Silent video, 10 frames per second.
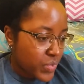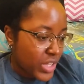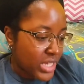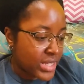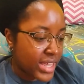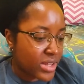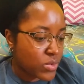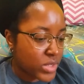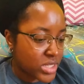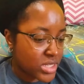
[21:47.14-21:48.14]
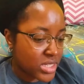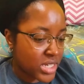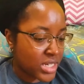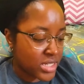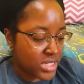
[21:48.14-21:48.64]
Then we
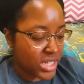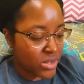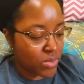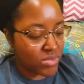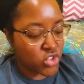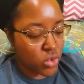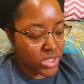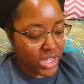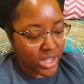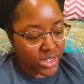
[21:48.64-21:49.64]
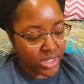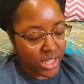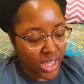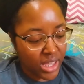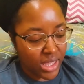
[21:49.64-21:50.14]
see a scene with Jordana
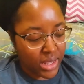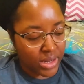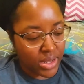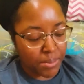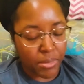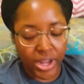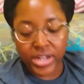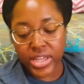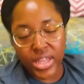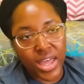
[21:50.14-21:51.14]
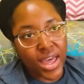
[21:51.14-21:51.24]
and Brandon,